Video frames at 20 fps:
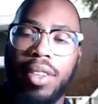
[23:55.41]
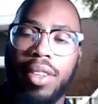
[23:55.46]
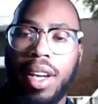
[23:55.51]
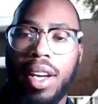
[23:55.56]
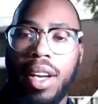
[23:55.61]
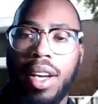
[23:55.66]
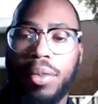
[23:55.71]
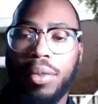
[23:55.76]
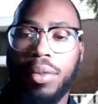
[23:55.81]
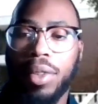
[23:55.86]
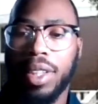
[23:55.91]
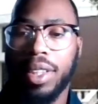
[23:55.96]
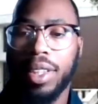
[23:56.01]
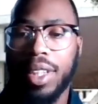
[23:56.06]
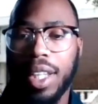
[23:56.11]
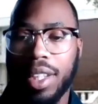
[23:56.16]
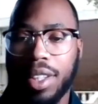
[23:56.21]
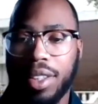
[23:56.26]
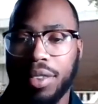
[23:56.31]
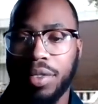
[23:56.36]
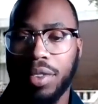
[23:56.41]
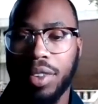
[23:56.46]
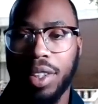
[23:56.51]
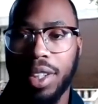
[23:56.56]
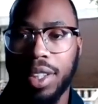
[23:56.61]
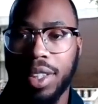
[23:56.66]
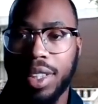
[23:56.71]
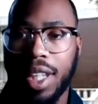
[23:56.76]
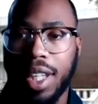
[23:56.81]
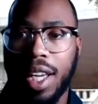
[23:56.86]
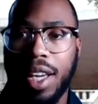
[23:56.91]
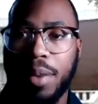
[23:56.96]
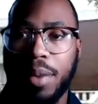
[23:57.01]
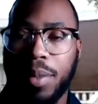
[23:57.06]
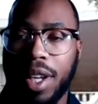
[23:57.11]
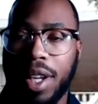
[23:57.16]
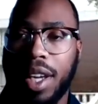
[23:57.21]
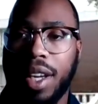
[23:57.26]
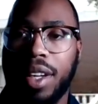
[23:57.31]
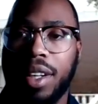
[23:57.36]
I want to thank you for your time,
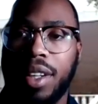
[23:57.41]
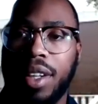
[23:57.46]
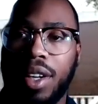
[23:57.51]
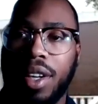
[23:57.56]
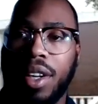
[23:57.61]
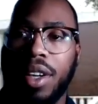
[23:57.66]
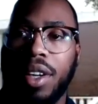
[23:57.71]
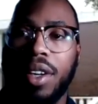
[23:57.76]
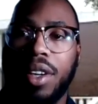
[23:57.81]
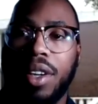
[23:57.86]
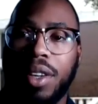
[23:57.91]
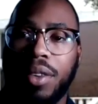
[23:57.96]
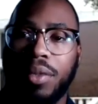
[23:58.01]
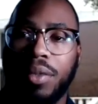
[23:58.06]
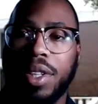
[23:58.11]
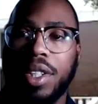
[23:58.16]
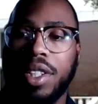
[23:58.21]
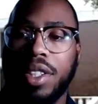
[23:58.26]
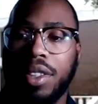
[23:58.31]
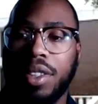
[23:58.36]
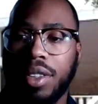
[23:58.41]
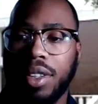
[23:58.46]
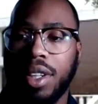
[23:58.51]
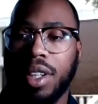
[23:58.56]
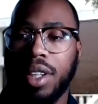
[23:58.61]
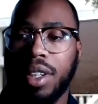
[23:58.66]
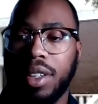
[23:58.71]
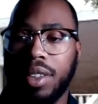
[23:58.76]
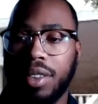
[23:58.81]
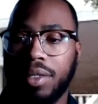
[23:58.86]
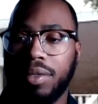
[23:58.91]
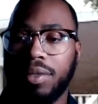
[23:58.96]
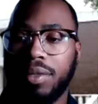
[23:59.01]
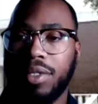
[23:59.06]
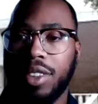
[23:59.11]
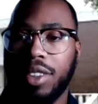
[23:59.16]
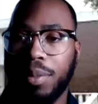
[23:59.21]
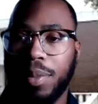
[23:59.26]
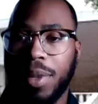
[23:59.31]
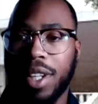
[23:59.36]
and I wish you
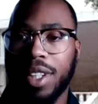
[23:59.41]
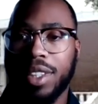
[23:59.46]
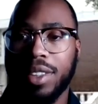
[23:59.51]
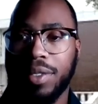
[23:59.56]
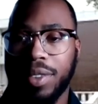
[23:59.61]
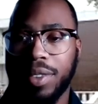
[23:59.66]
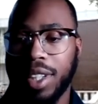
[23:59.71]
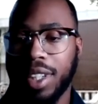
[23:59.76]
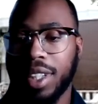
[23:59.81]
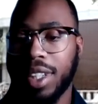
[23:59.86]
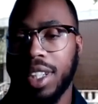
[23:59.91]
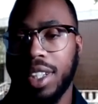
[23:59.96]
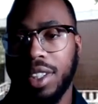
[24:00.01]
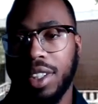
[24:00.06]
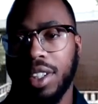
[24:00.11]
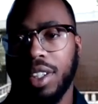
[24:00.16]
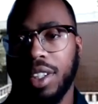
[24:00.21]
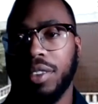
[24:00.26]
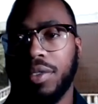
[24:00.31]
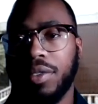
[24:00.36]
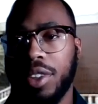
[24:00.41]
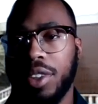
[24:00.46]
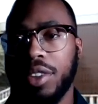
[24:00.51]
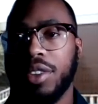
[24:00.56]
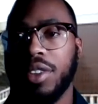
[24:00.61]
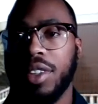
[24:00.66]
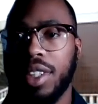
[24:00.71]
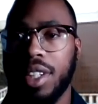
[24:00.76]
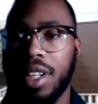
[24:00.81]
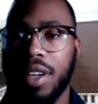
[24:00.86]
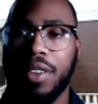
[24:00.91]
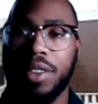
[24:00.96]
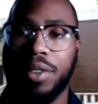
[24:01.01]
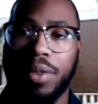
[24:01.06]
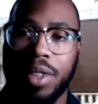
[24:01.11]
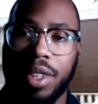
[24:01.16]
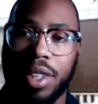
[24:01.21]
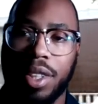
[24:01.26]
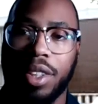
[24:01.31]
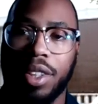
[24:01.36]
the best of luck in your future endeavors
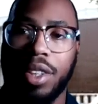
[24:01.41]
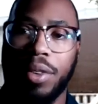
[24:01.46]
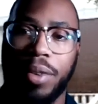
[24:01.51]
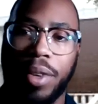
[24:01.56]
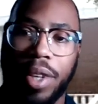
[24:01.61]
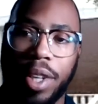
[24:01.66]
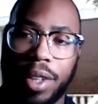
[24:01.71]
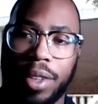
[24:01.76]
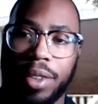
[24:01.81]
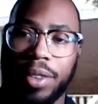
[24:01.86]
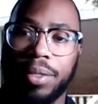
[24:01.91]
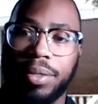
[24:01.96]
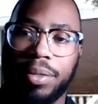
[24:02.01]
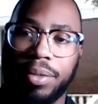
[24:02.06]
with your career.